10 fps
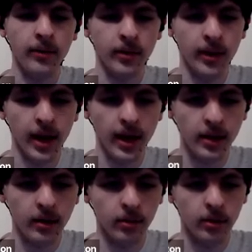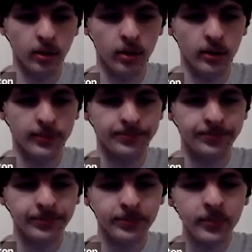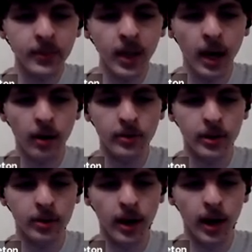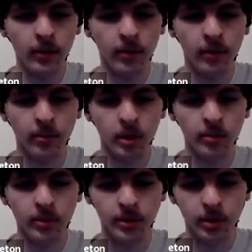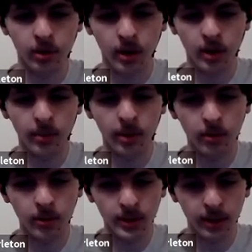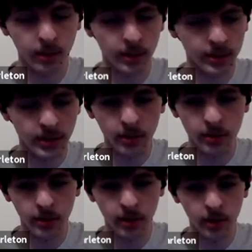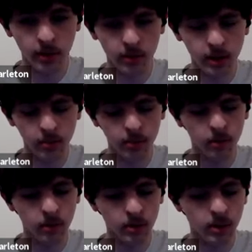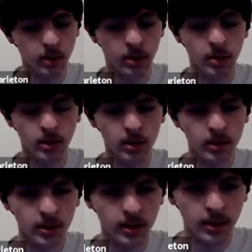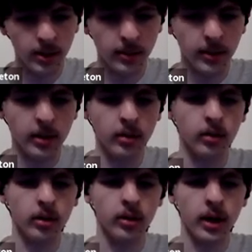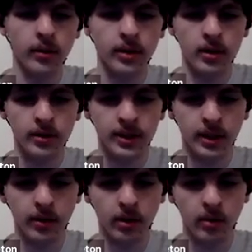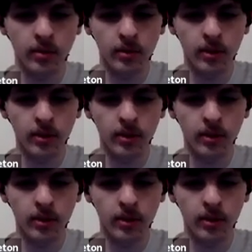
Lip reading: After that, you will learn how to interact with multiple circuit components at once using the Arduino board. Then you'll learn how to use serial